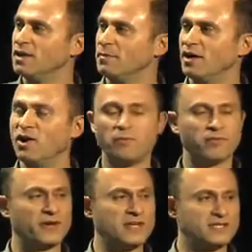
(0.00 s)
about
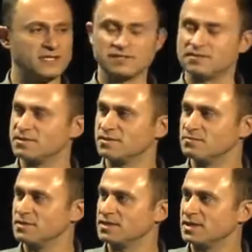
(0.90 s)
operating systems to
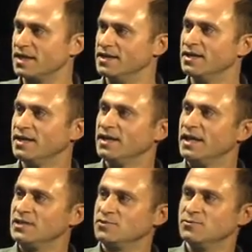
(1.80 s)
some extent.
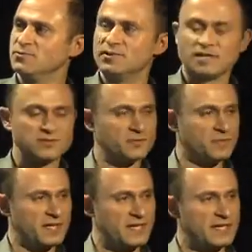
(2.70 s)
It's all
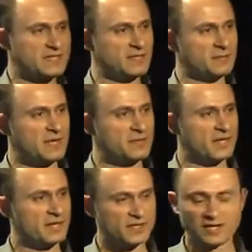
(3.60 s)
being hidden away
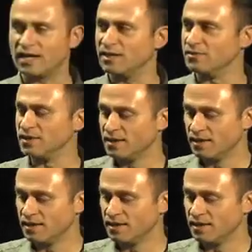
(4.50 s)
behind the cloud.